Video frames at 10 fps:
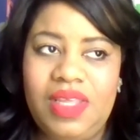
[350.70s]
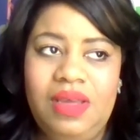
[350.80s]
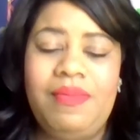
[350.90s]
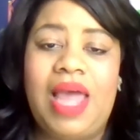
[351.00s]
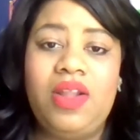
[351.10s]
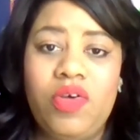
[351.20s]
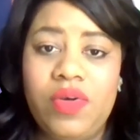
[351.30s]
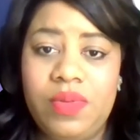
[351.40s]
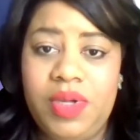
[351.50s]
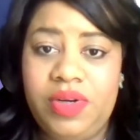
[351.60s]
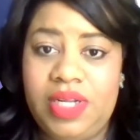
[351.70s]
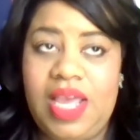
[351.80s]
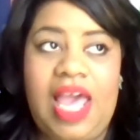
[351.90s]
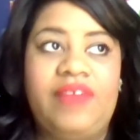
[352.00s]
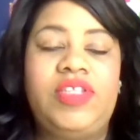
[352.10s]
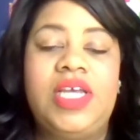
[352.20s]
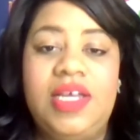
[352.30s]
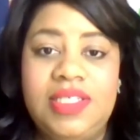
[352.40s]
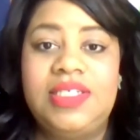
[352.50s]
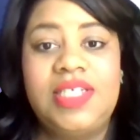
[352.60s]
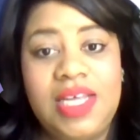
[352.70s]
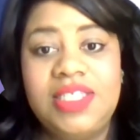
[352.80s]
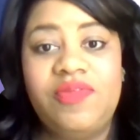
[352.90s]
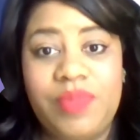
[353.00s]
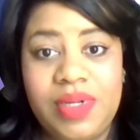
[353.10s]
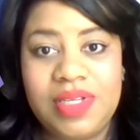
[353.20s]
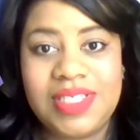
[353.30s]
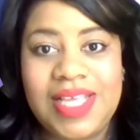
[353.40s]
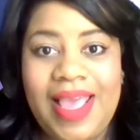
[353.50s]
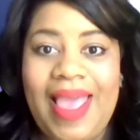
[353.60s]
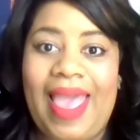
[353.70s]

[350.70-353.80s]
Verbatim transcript: in my local community have tons and tons of books